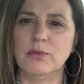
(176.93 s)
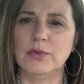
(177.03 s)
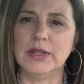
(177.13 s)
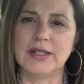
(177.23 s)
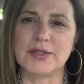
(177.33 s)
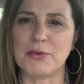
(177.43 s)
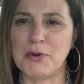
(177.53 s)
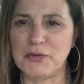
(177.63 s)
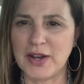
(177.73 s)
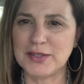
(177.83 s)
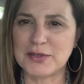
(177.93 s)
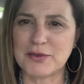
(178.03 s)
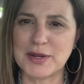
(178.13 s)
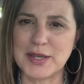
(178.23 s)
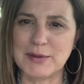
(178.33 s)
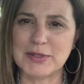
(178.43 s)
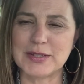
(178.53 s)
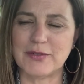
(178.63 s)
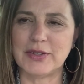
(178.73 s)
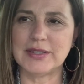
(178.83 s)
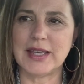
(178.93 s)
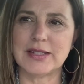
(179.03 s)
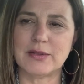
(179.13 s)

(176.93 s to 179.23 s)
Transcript: we like to go out for ice cream and stuff like that.